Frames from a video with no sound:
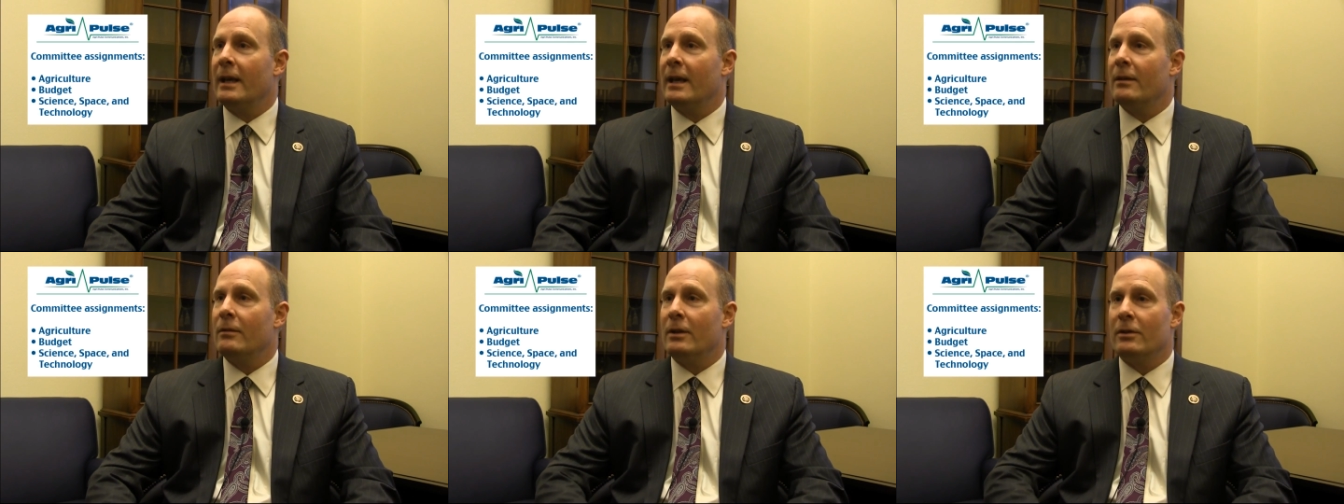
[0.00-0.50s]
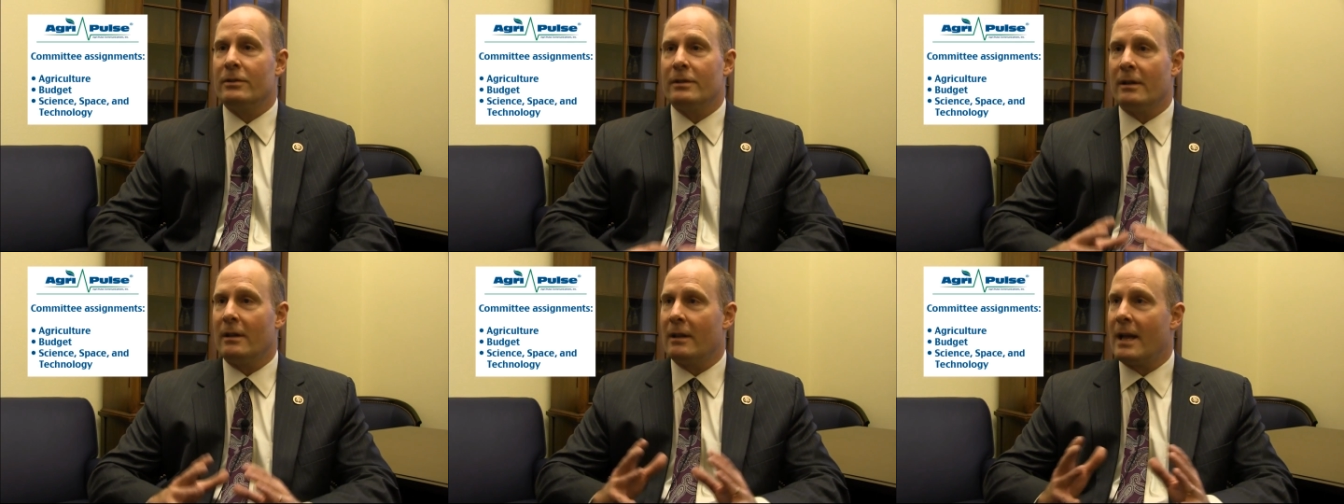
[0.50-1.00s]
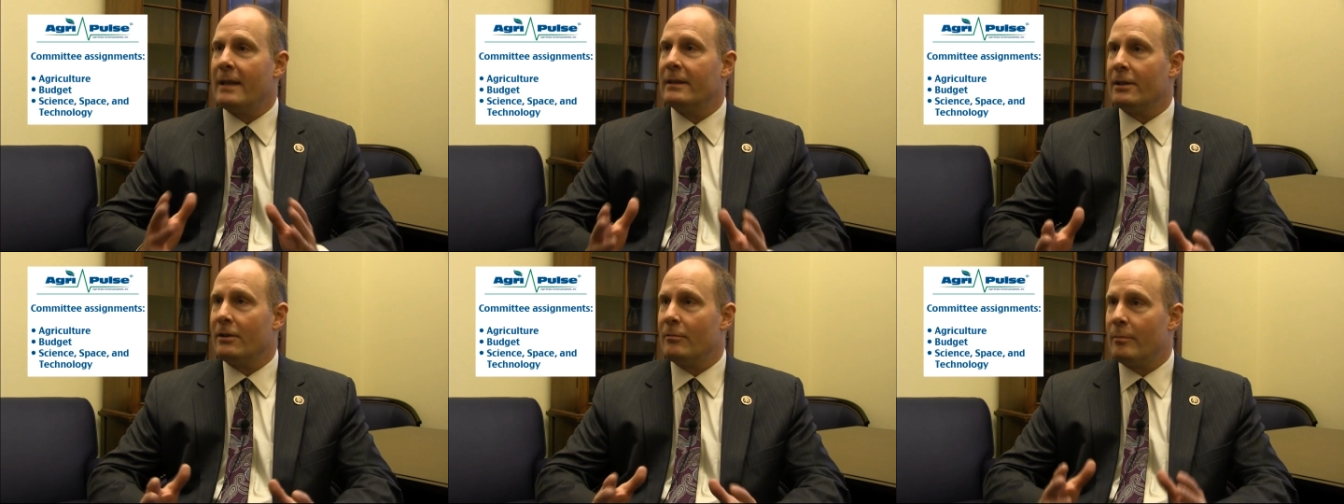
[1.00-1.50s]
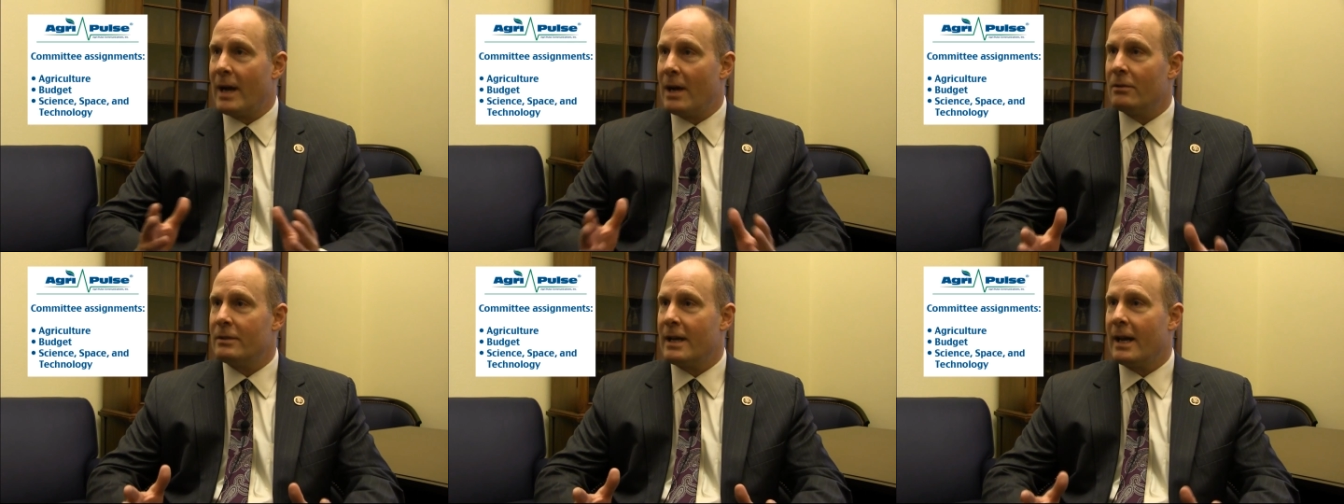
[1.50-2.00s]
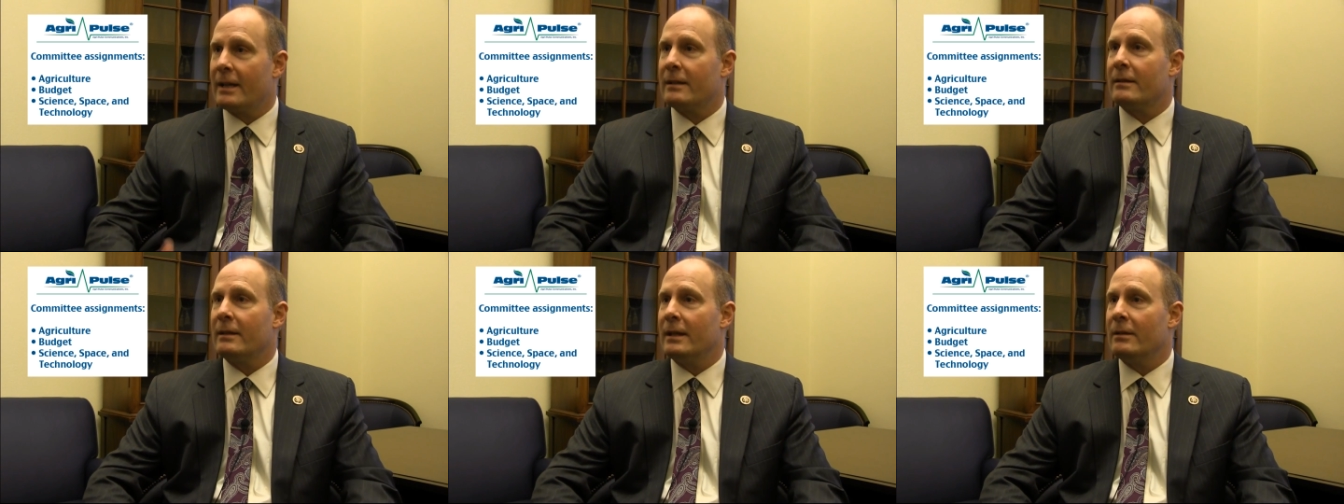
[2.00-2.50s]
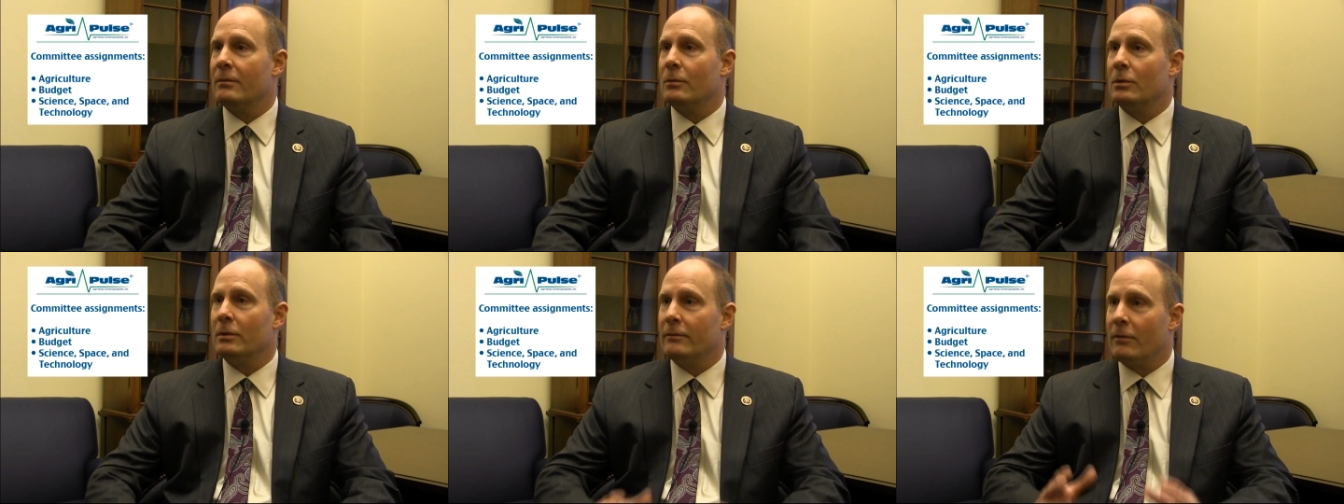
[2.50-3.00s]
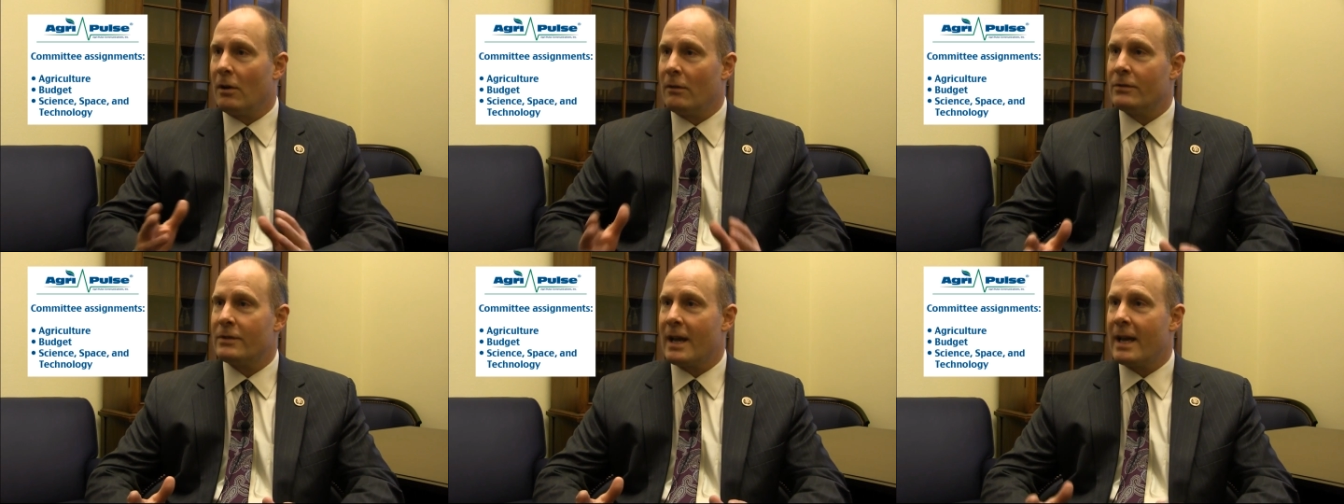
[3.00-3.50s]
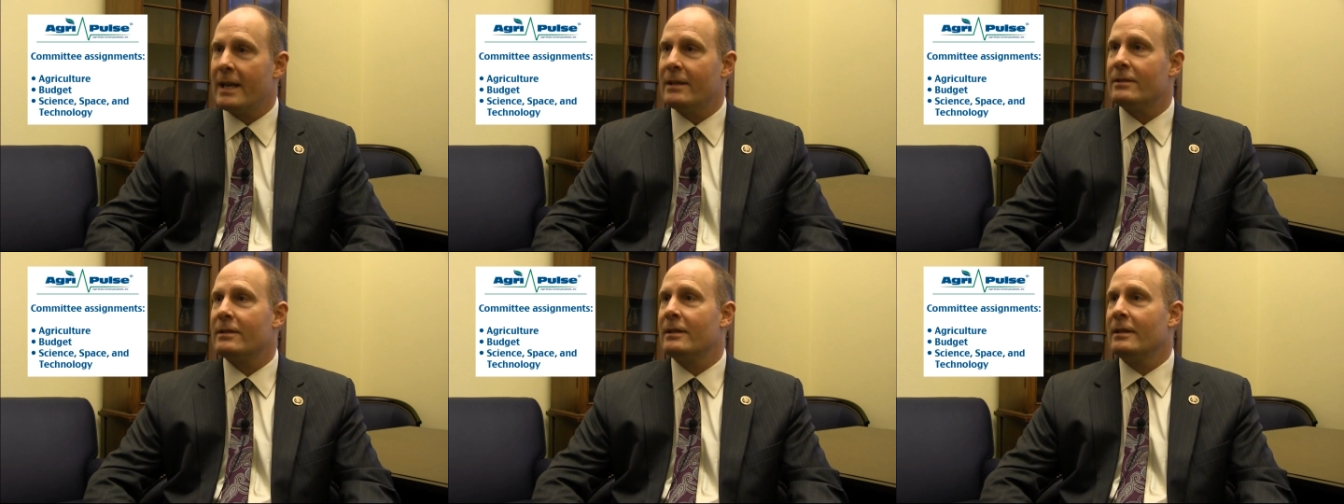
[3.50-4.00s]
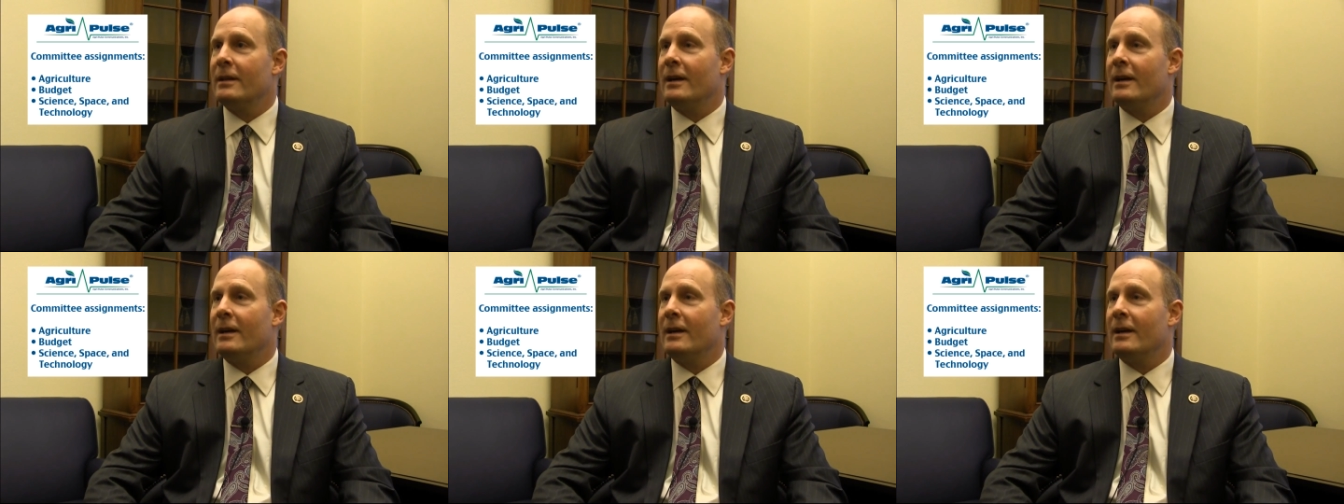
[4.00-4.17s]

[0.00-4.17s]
and there's a lot in the area of biotech that will involve science.